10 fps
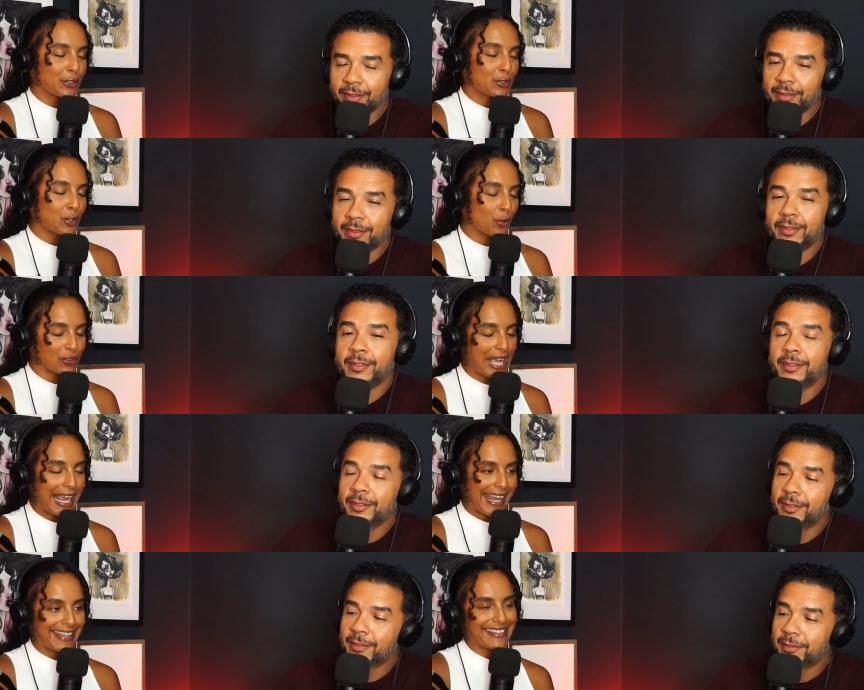
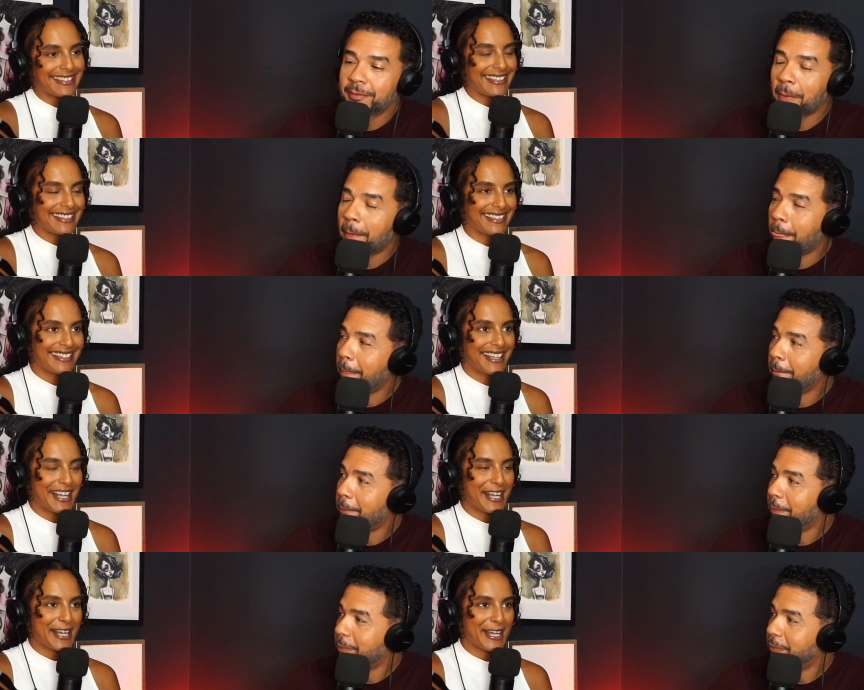Speaker 1: tonight.
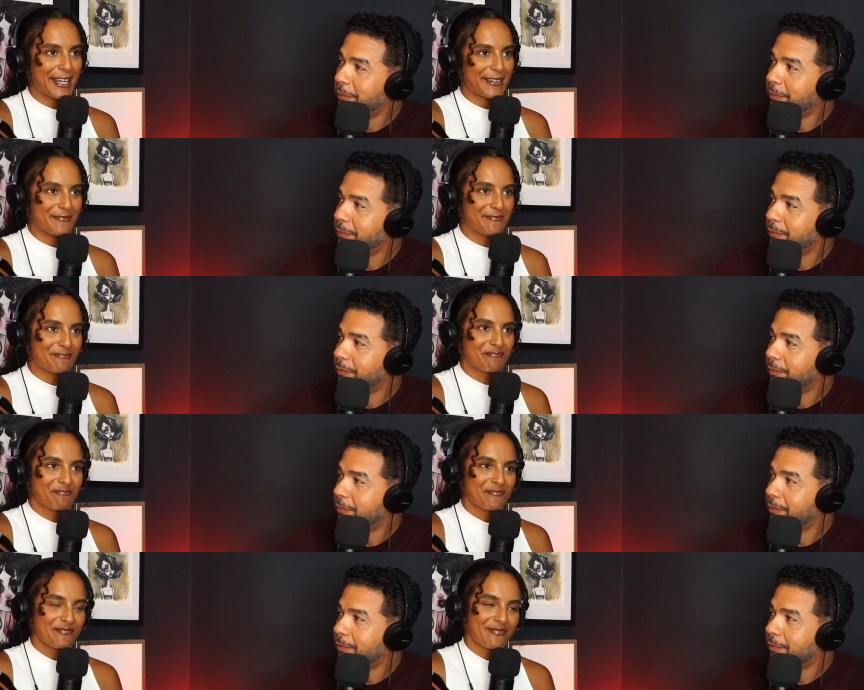Um,
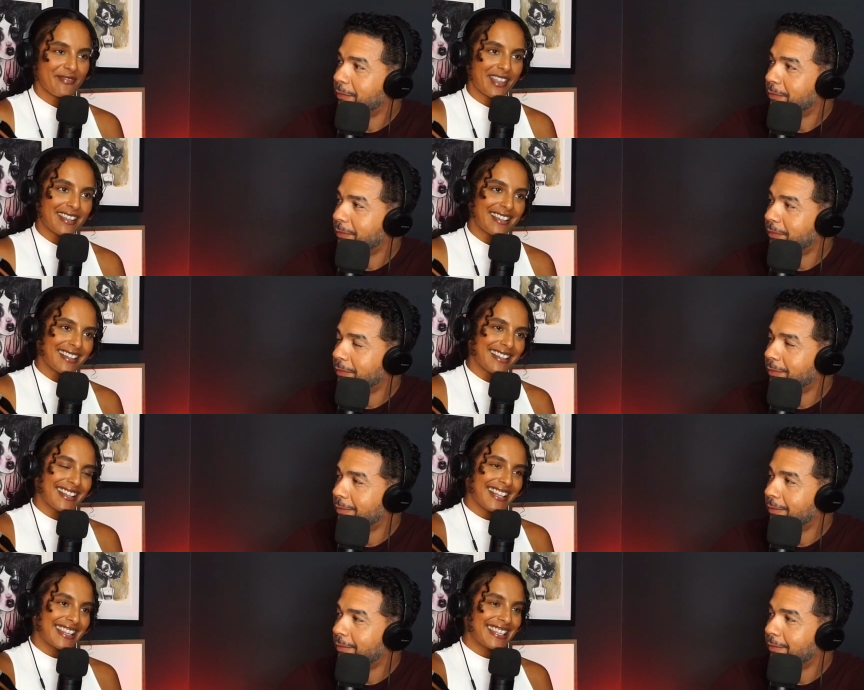
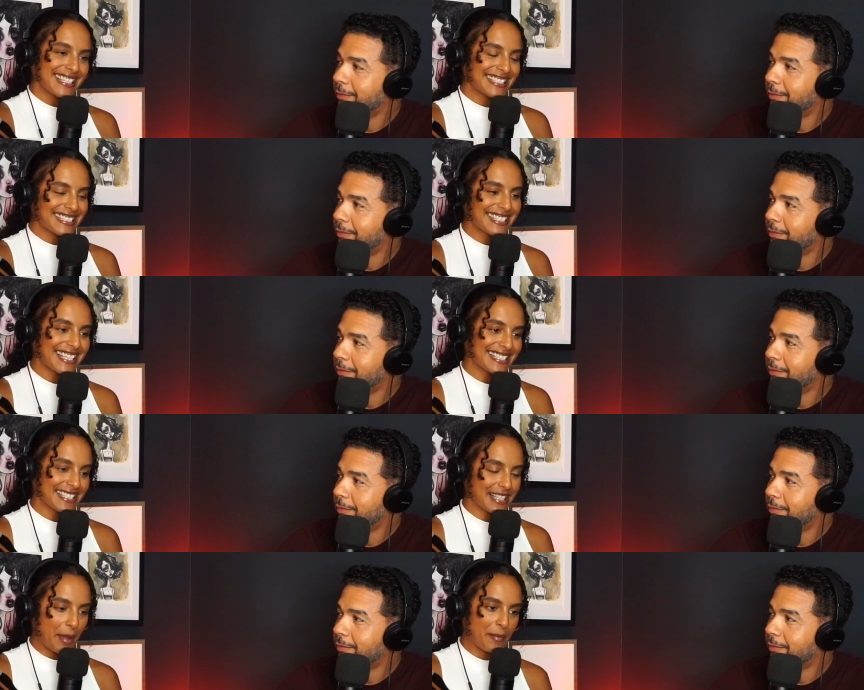this is a
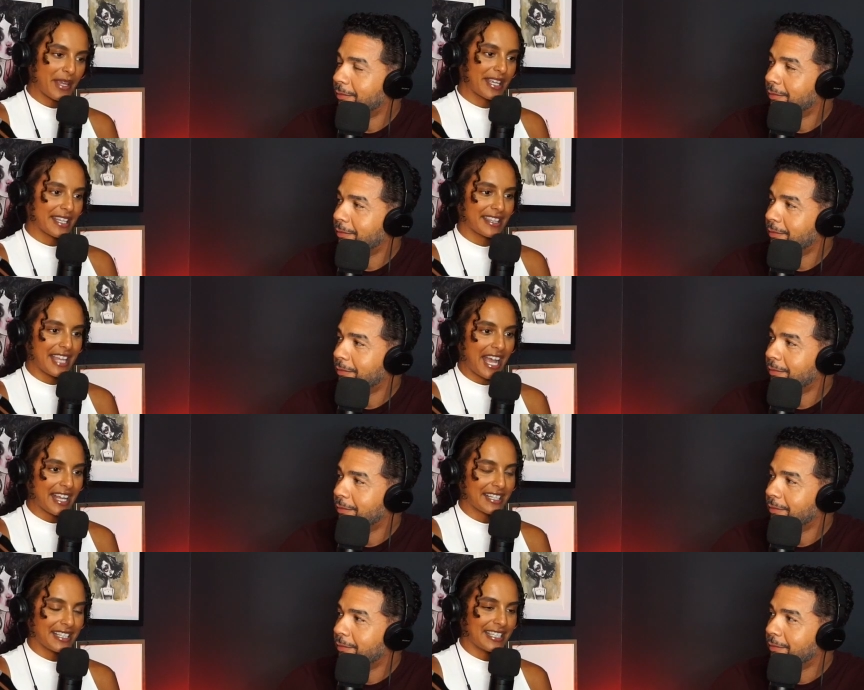topic
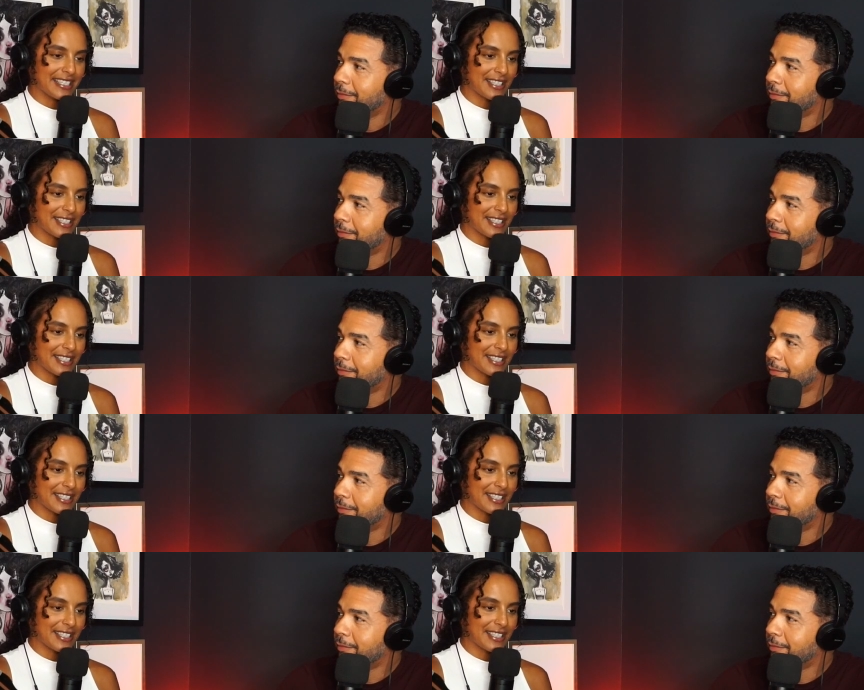that is